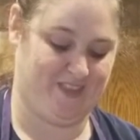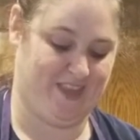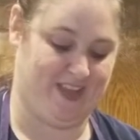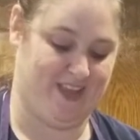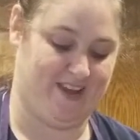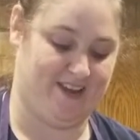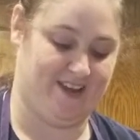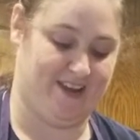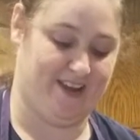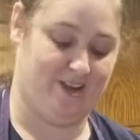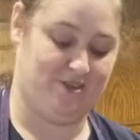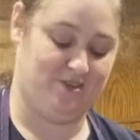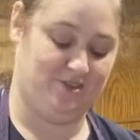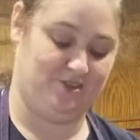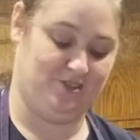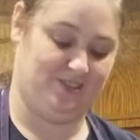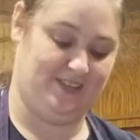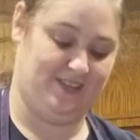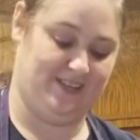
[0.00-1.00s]
And now
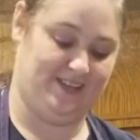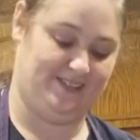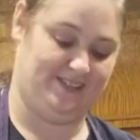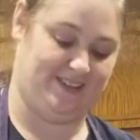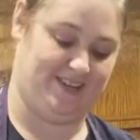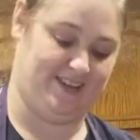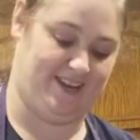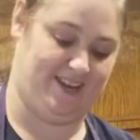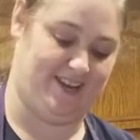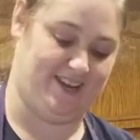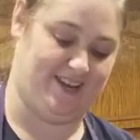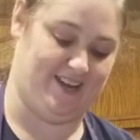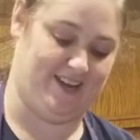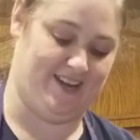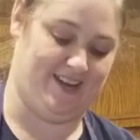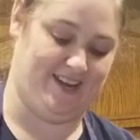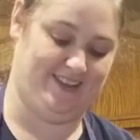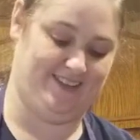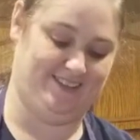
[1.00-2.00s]
you see it's gonna get
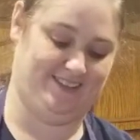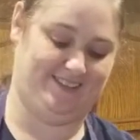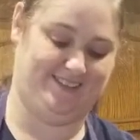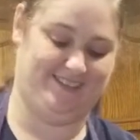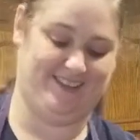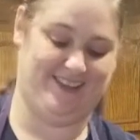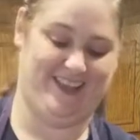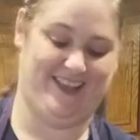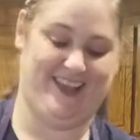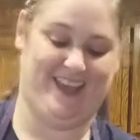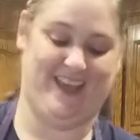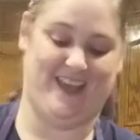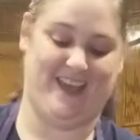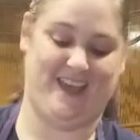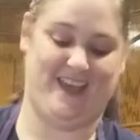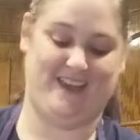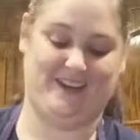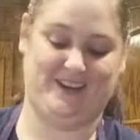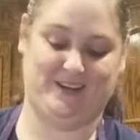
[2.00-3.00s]
nice
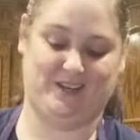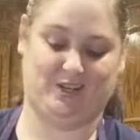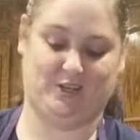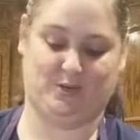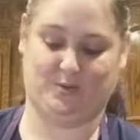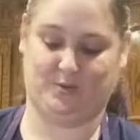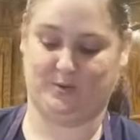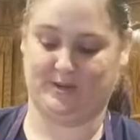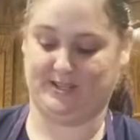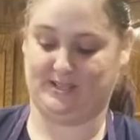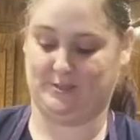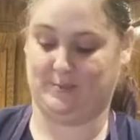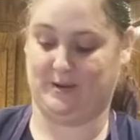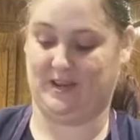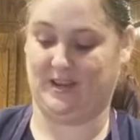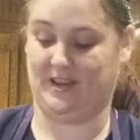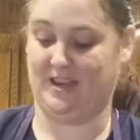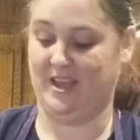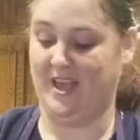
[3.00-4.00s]
and
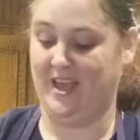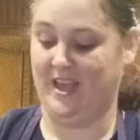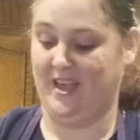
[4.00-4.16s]
crispy.